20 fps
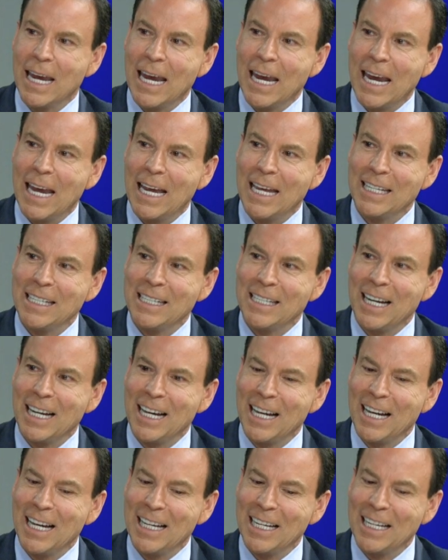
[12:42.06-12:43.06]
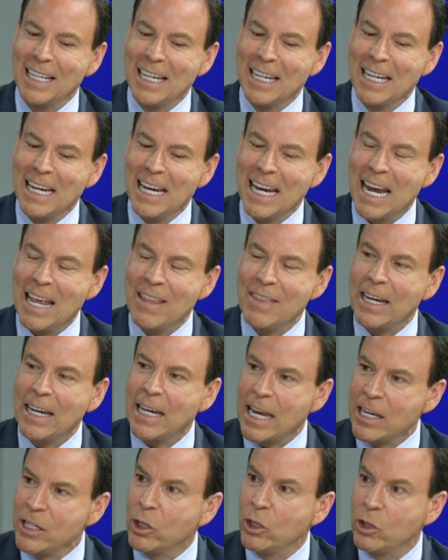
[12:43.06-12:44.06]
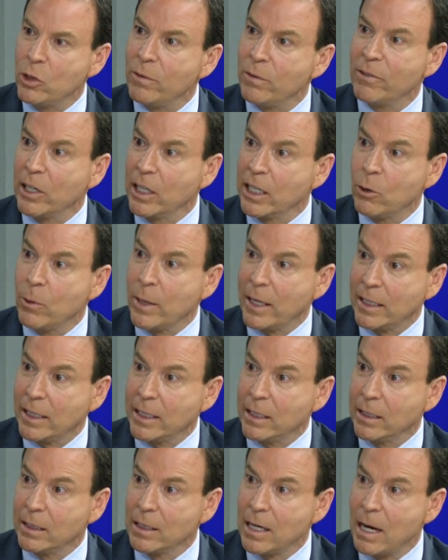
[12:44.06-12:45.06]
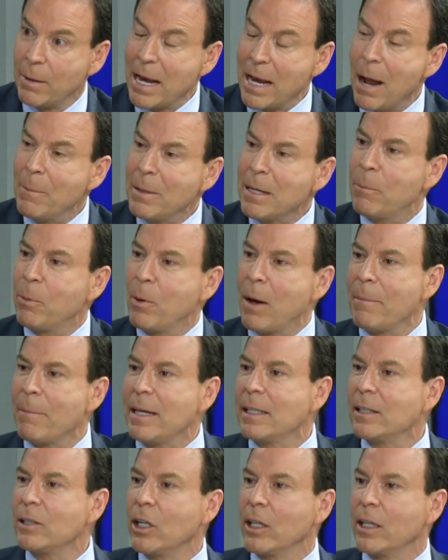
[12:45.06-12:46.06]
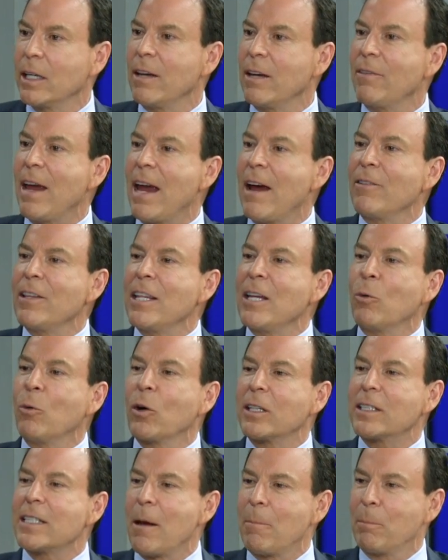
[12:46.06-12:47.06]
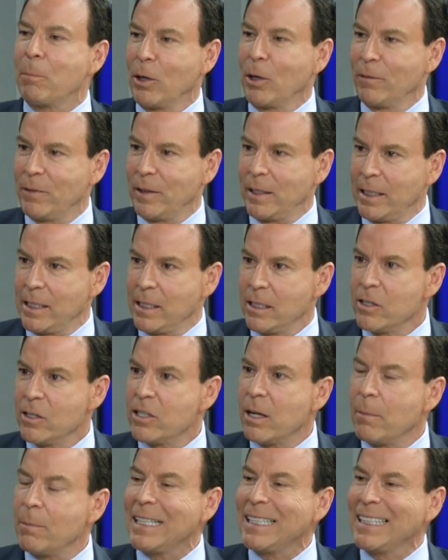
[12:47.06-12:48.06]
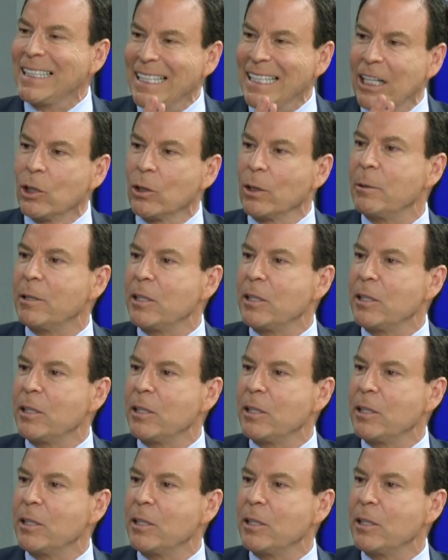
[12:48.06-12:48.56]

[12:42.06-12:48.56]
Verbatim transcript: And uh, and they, you can do it very quickly. I mean, how many? I mean, look, if everything works out perfectly, somebody literally